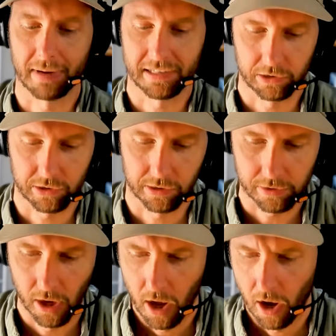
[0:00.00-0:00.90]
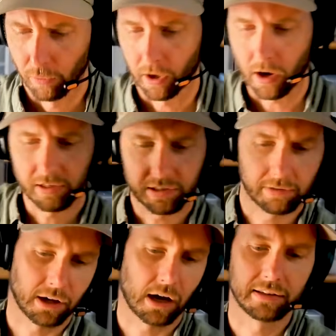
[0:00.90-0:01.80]
messages, regardless
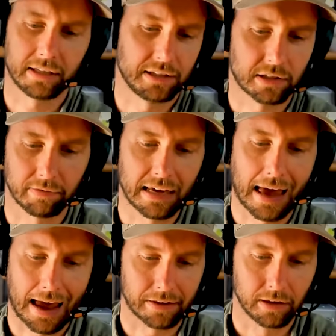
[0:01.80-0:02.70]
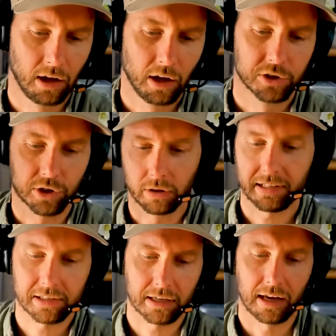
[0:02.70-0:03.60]
of the contents of the ad. So
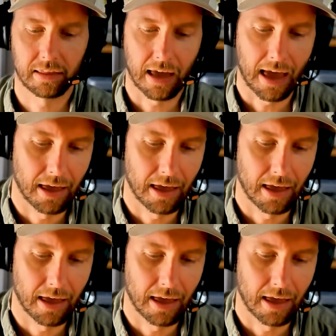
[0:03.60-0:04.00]
let's say the